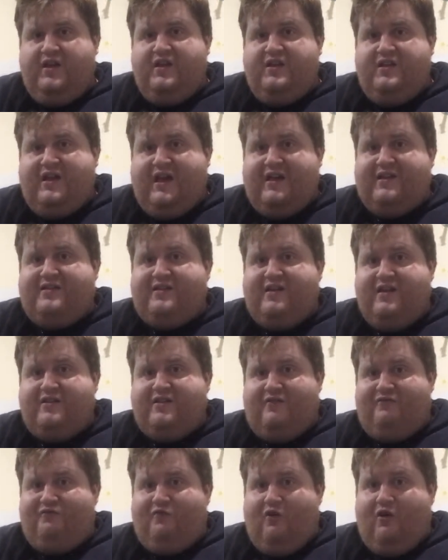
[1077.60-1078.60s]
Yes, there's
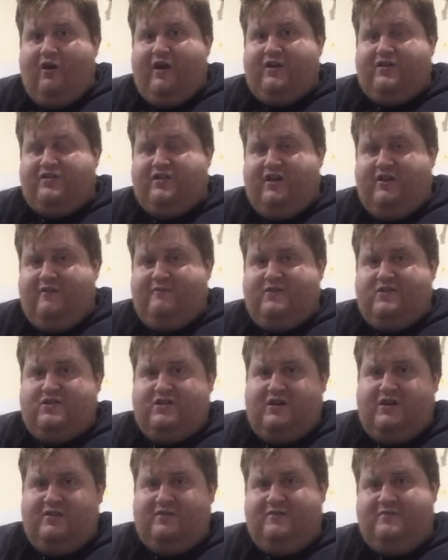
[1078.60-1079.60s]
a fire
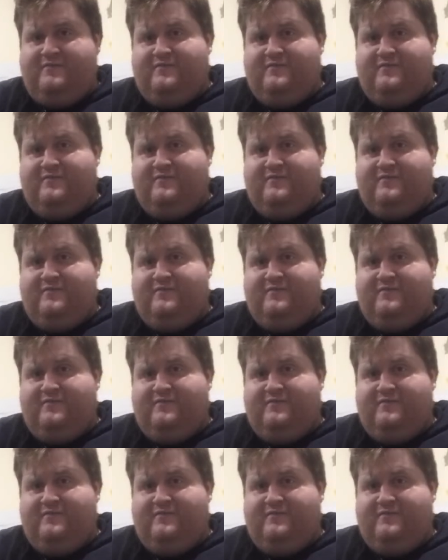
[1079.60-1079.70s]
extinguisher.